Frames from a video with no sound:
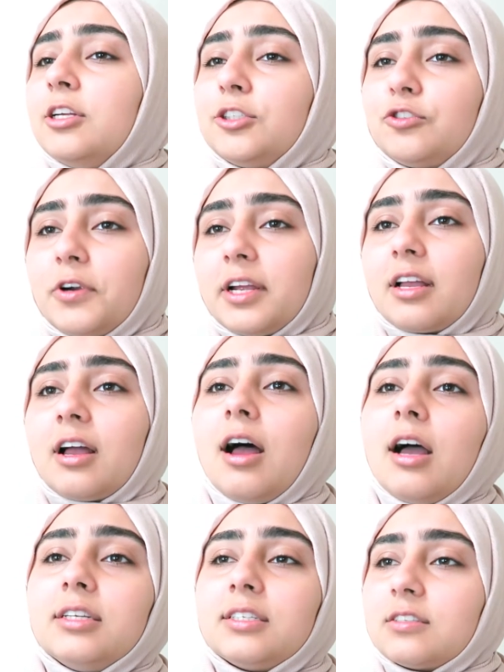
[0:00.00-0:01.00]
straight
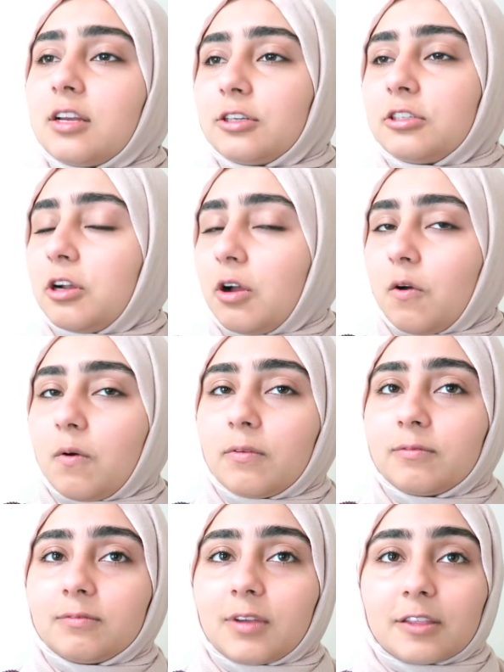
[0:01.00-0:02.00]
cut, does not
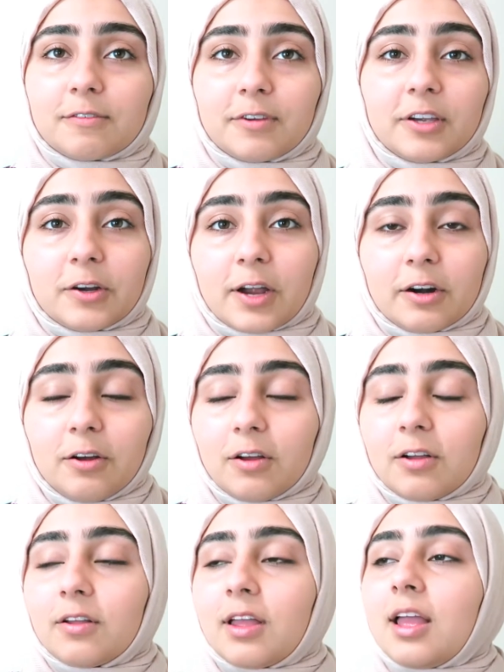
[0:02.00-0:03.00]
show like the figure at
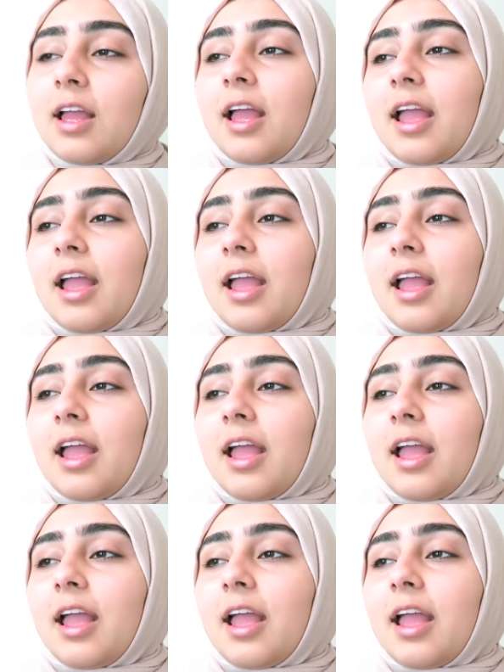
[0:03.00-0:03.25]
all.